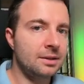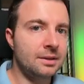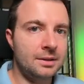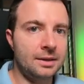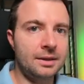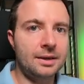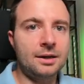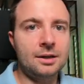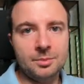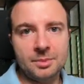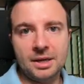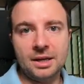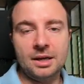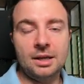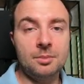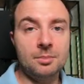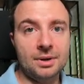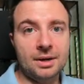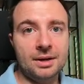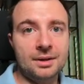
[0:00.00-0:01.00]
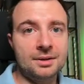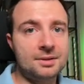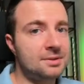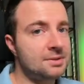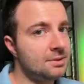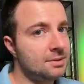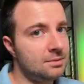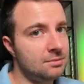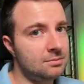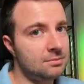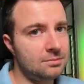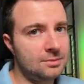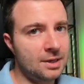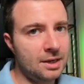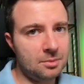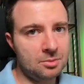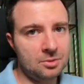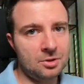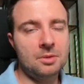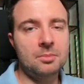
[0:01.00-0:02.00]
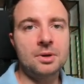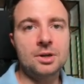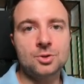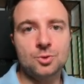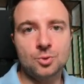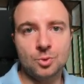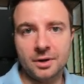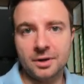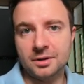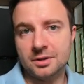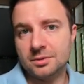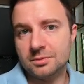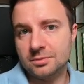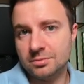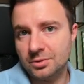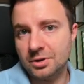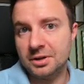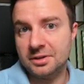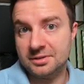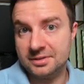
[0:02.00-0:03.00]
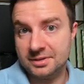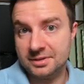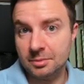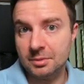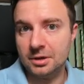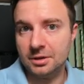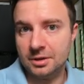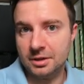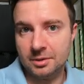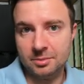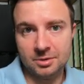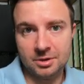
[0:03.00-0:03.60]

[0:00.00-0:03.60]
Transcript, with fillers: There are many, but they pretty much work pretty similarly.